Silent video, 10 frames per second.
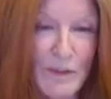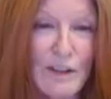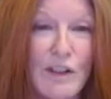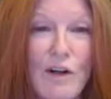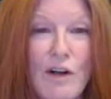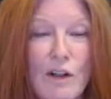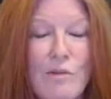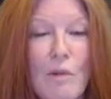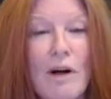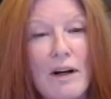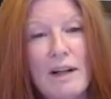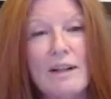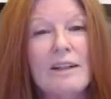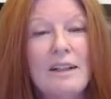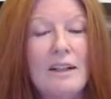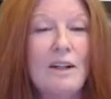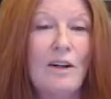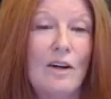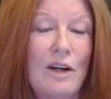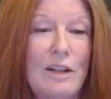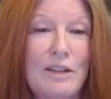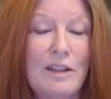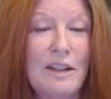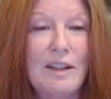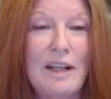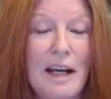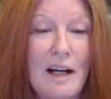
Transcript: Sanat Kumara on uh,